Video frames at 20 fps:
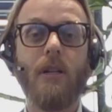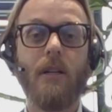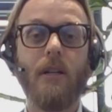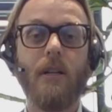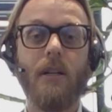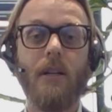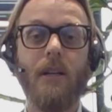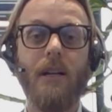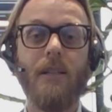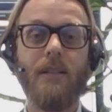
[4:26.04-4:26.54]

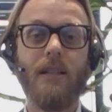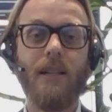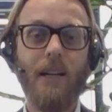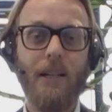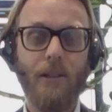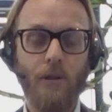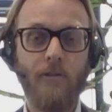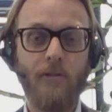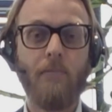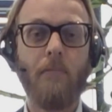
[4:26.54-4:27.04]
chiller
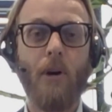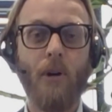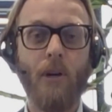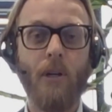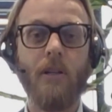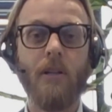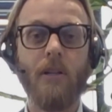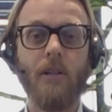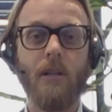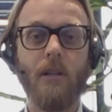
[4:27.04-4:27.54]
as a kind of
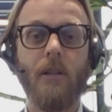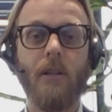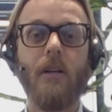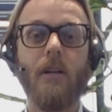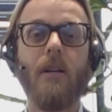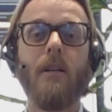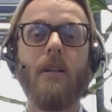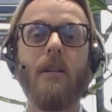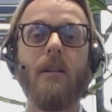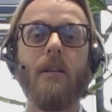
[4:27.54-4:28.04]
boiler
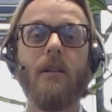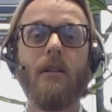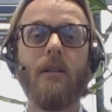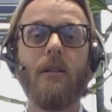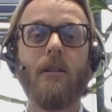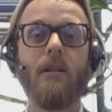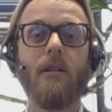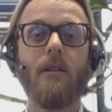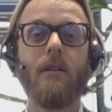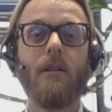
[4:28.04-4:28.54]

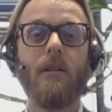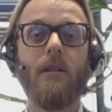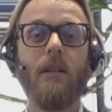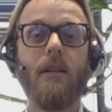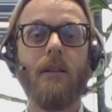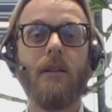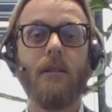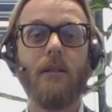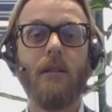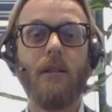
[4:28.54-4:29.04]

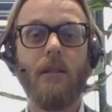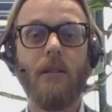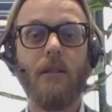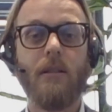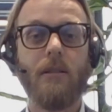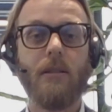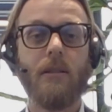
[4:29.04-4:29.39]
that